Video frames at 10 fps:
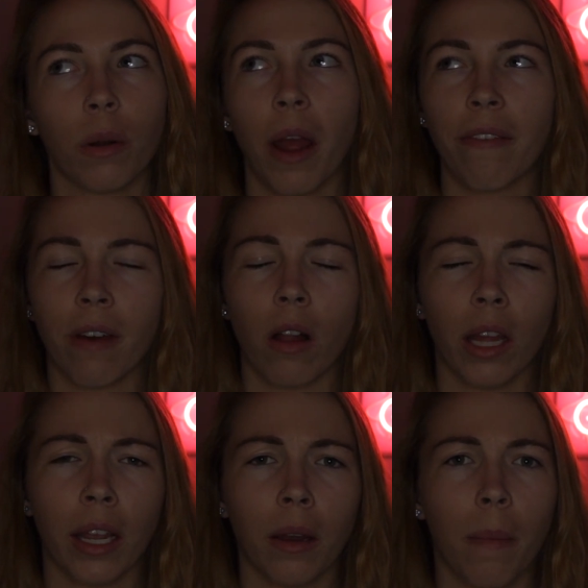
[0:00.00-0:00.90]
where I felt
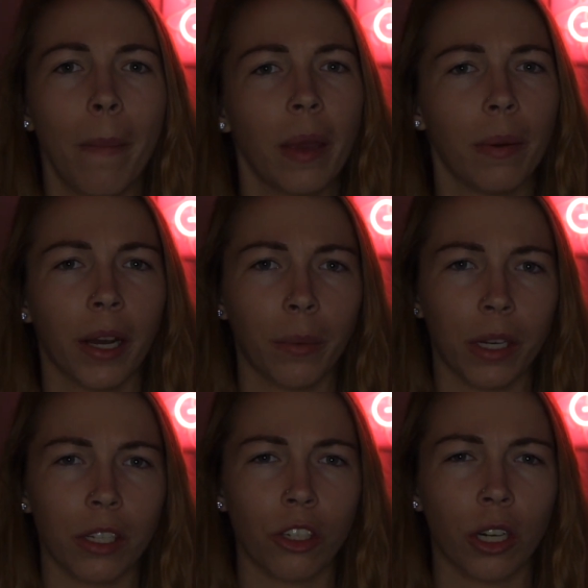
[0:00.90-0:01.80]
like maybe I
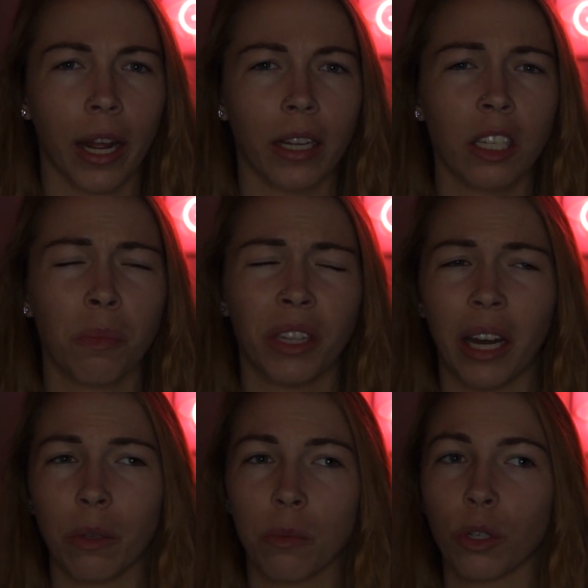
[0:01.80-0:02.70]
was trans, but
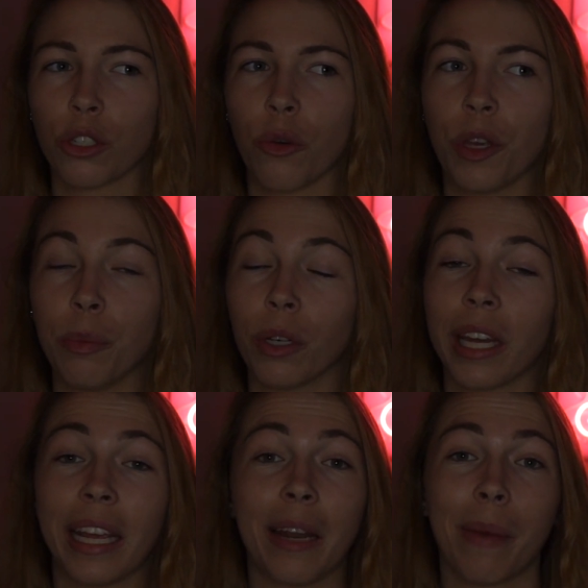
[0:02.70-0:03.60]
that was more so people
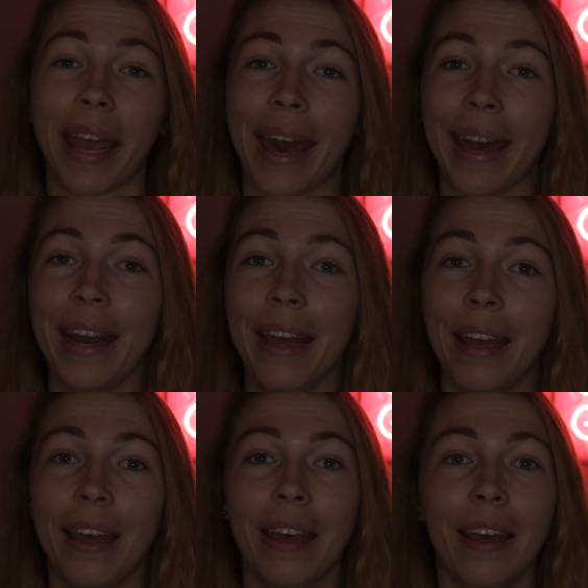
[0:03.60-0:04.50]
getting in my head
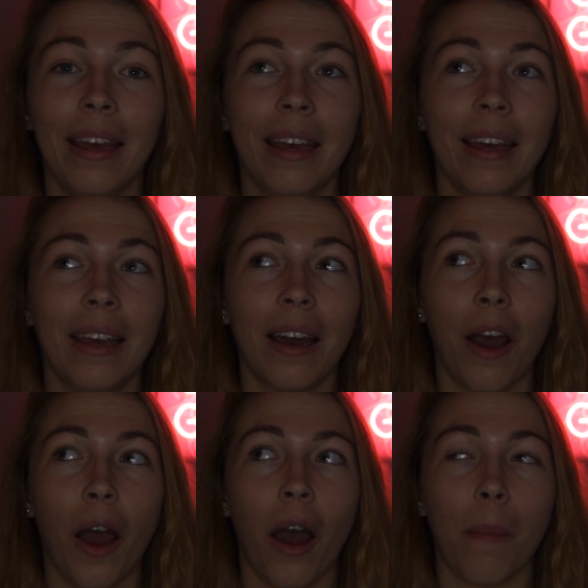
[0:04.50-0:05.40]

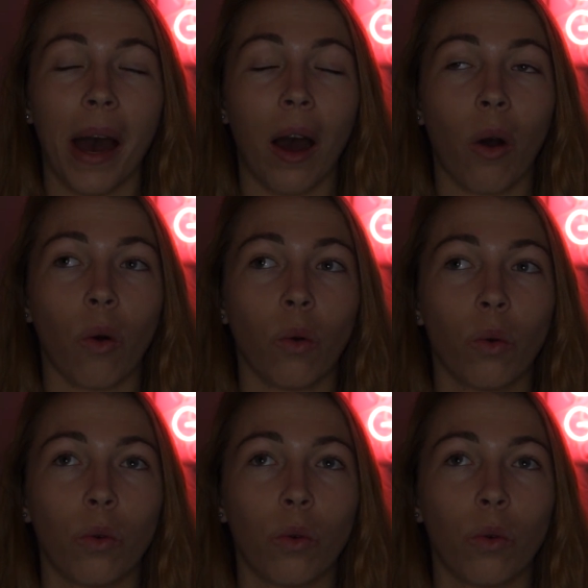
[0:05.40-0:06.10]
about